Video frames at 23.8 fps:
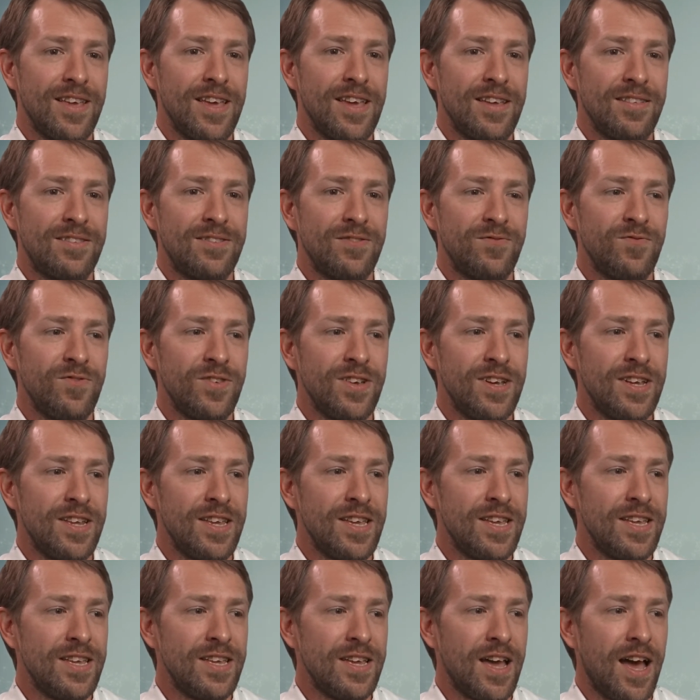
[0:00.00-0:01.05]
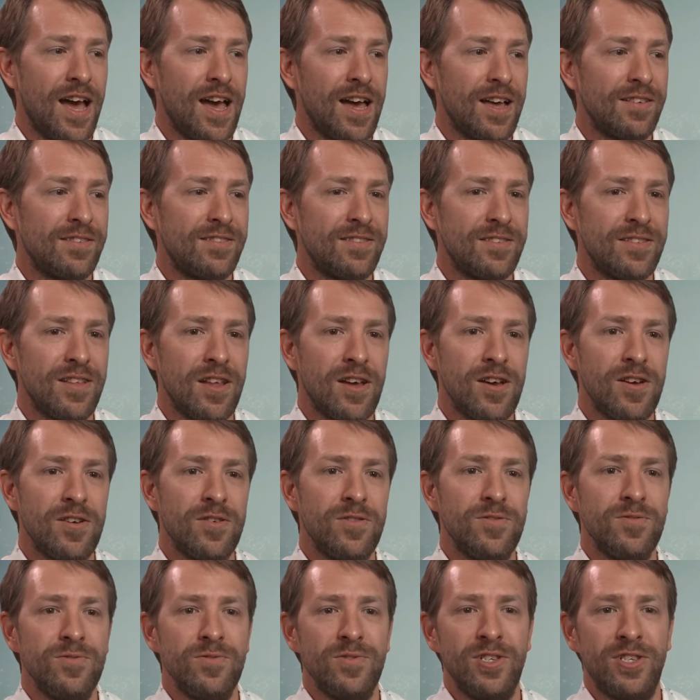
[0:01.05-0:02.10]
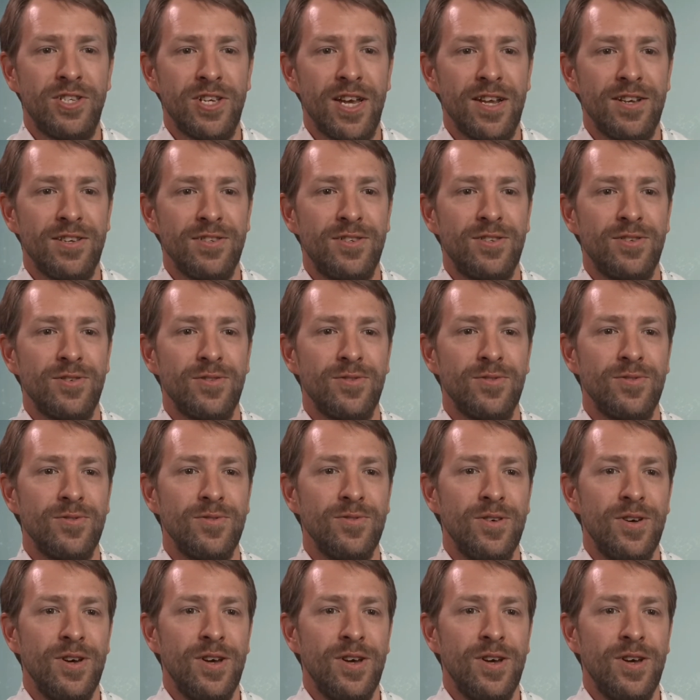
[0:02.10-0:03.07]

It's a really uh, slow, gentle,